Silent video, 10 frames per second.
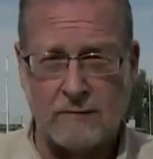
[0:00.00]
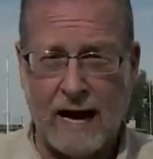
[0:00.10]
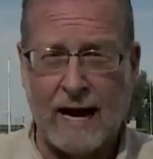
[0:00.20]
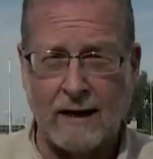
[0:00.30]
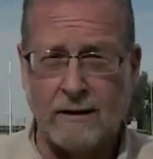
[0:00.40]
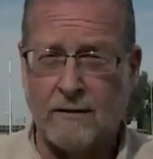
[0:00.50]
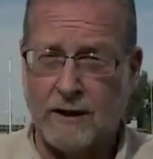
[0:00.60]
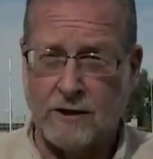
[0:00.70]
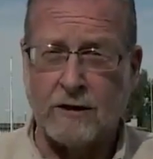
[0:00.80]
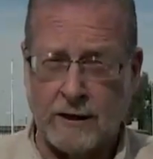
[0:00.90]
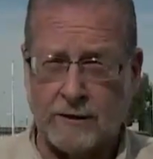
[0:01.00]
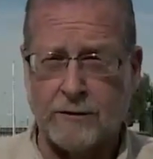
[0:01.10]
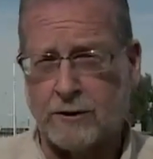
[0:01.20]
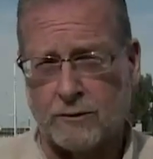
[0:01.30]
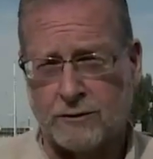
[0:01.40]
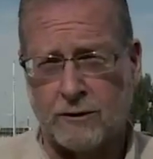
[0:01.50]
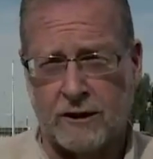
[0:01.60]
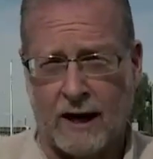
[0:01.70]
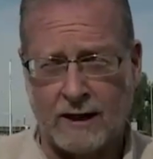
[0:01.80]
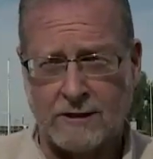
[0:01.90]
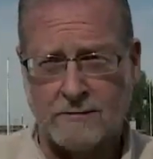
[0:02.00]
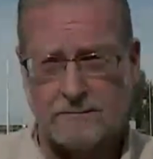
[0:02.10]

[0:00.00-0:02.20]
and these are not your usual tour guides.